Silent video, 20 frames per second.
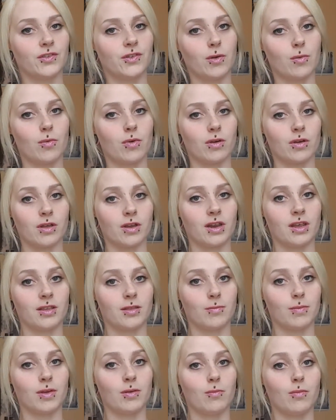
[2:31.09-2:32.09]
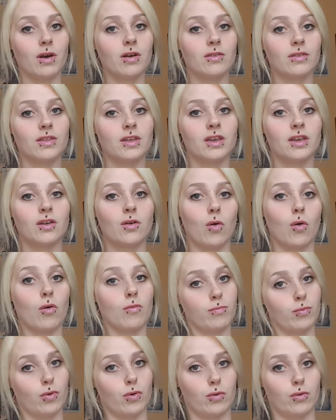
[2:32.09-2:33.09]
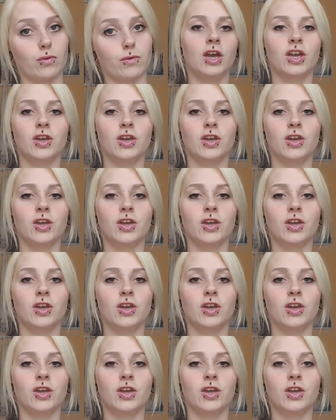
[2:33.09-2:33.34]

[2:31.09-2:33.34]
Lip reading: your world could either be wealthy or poor.